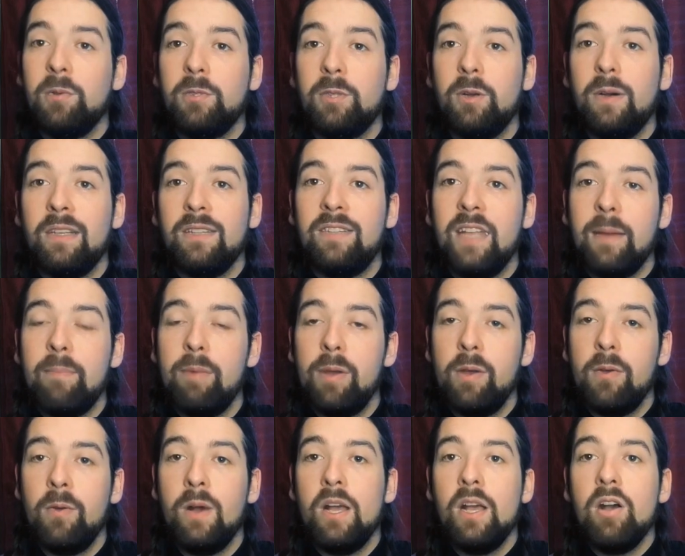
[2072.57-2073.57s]
also a
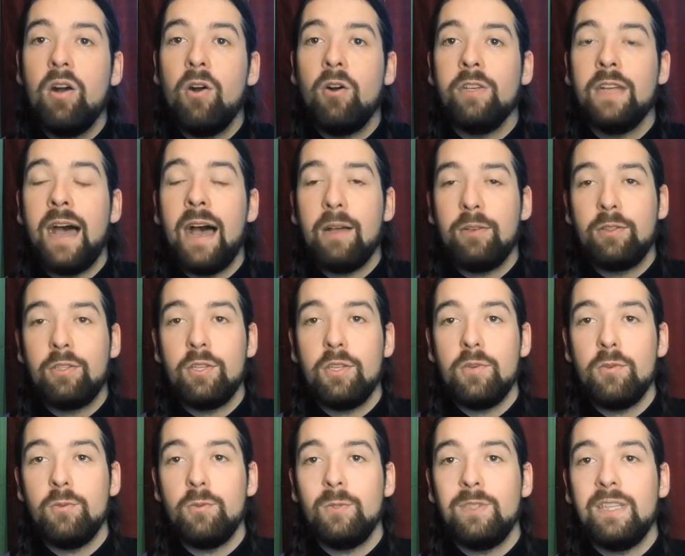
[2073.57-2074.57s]
demo on how to
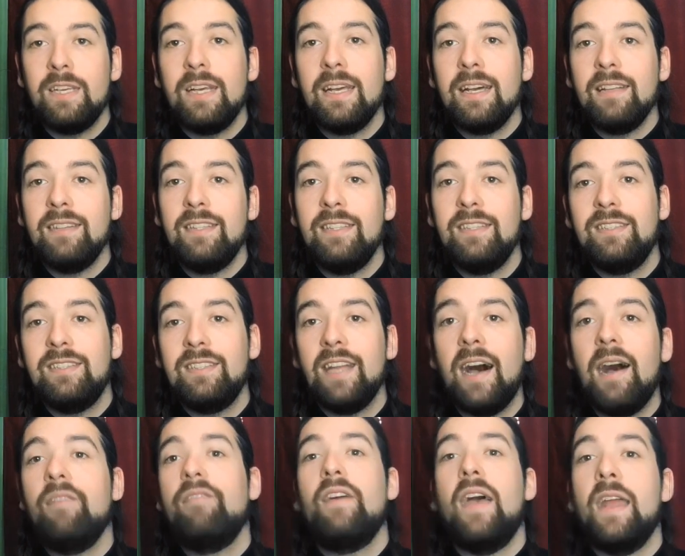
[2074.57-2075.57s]
use a
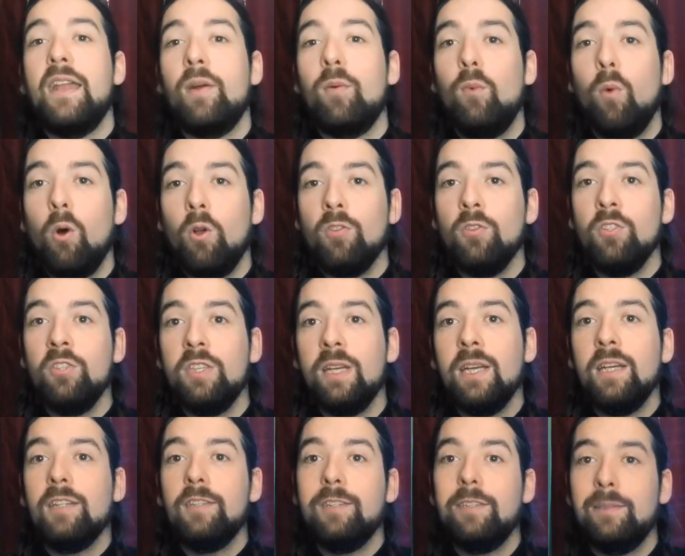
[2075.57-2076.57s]
distaff and a wand
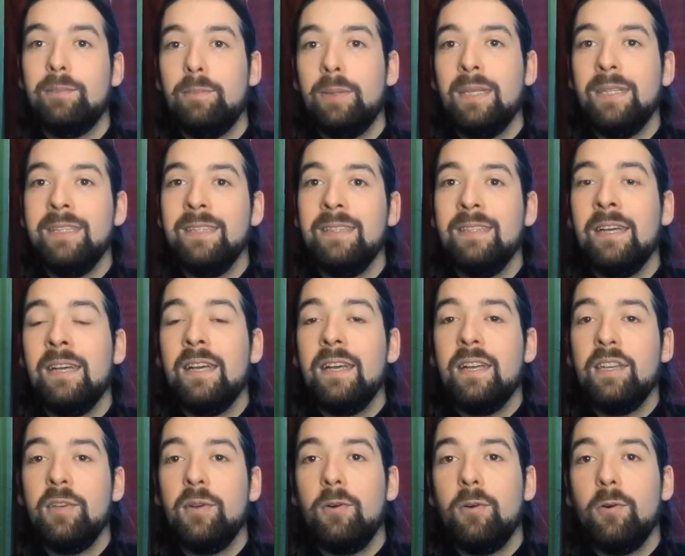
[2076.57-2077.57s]
to spin
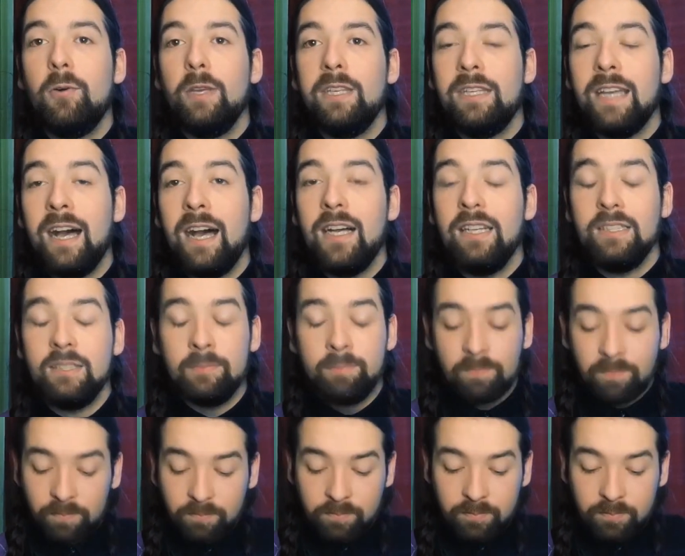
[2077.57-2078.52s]
your yarn.